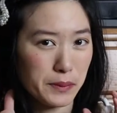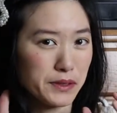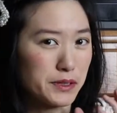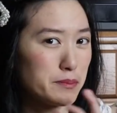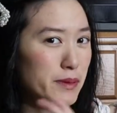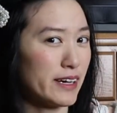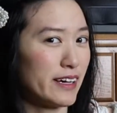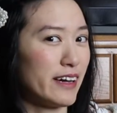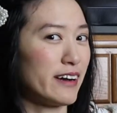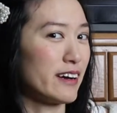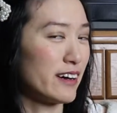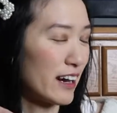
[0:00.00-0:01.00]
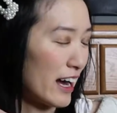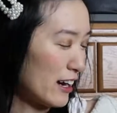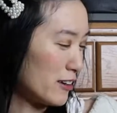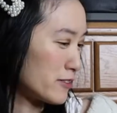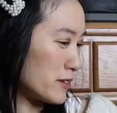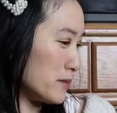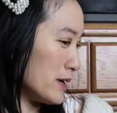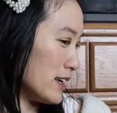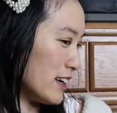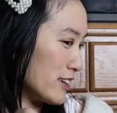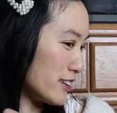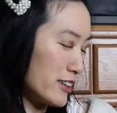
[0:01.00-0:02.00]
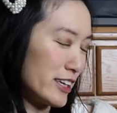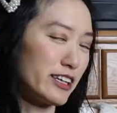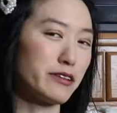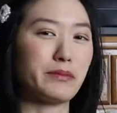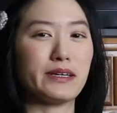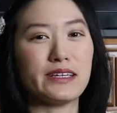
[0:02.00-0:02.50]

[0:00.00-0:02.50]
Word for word: pull my hair out from underneath